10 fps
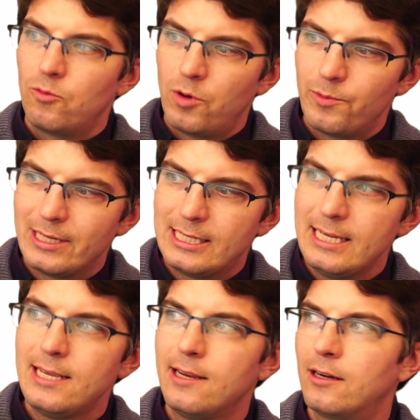What we
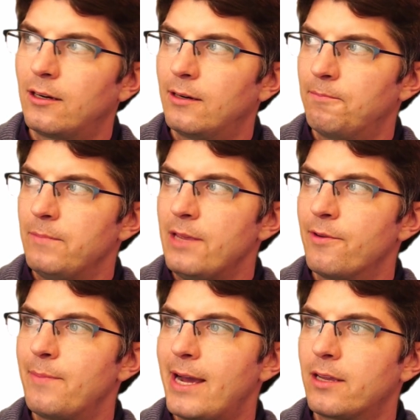see here,
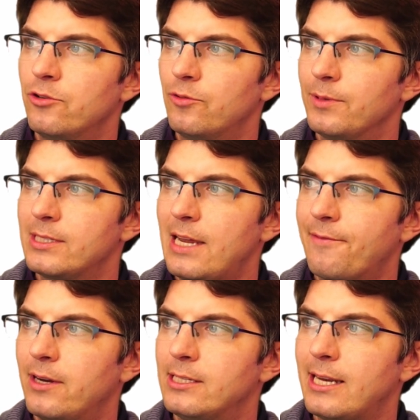even back in Drupal
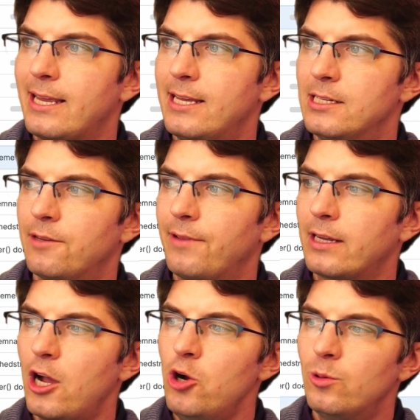7, is a hint of
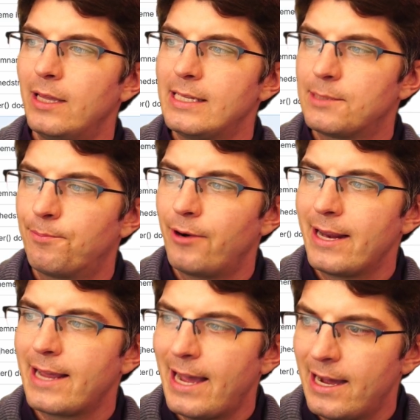like, oh, let's
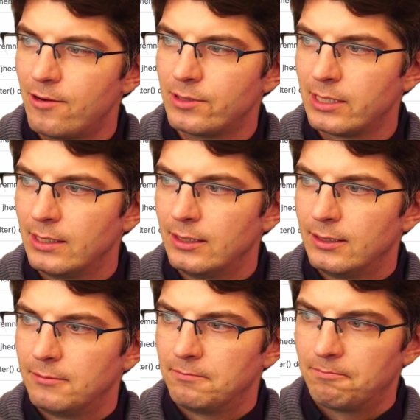break out
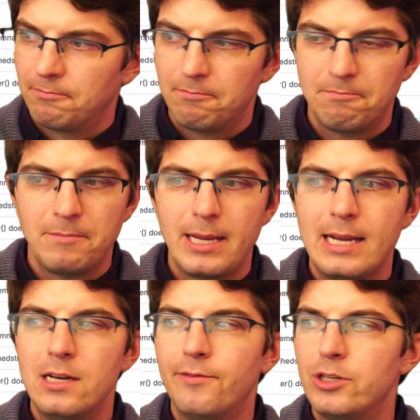
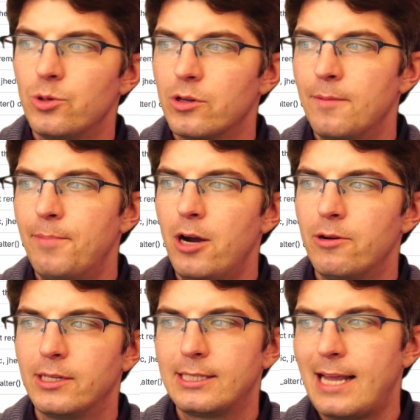individual
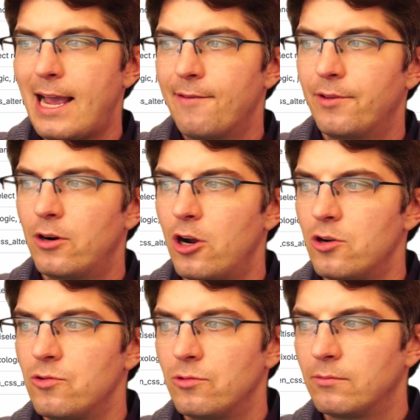components to have their
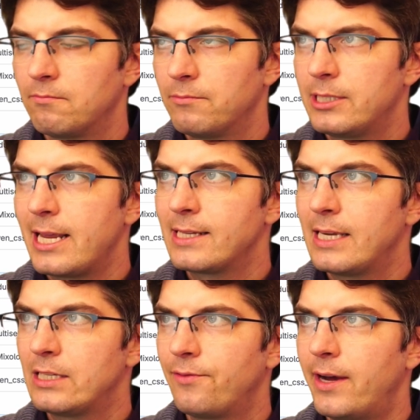own
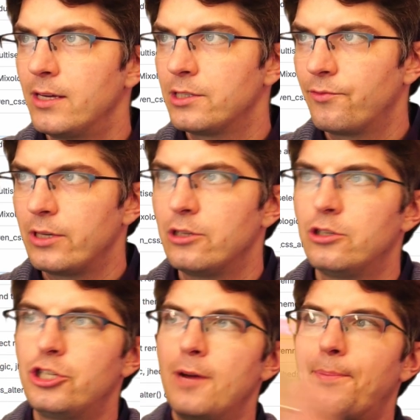CSS files. We
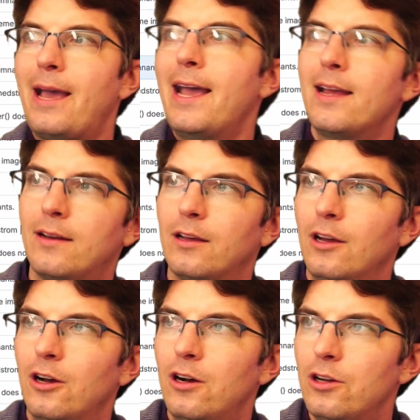jump ahead
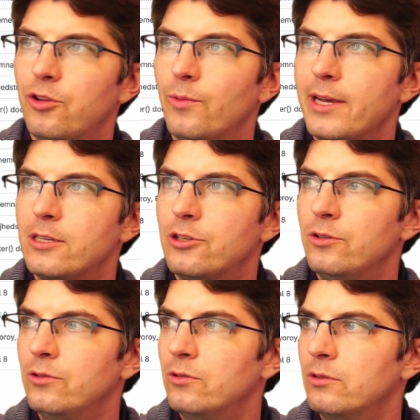all the way
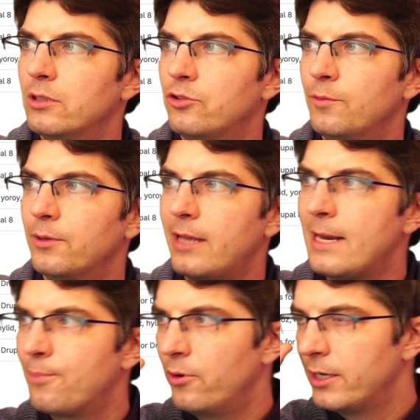to Drupal
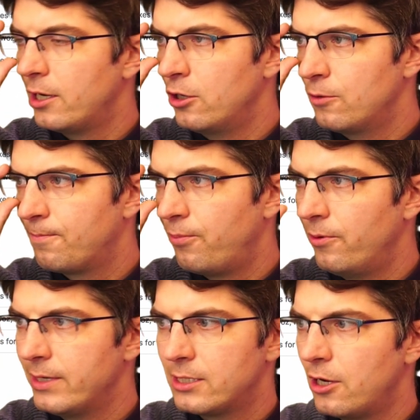
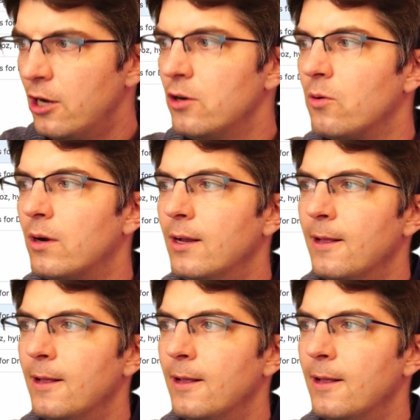8.0.0.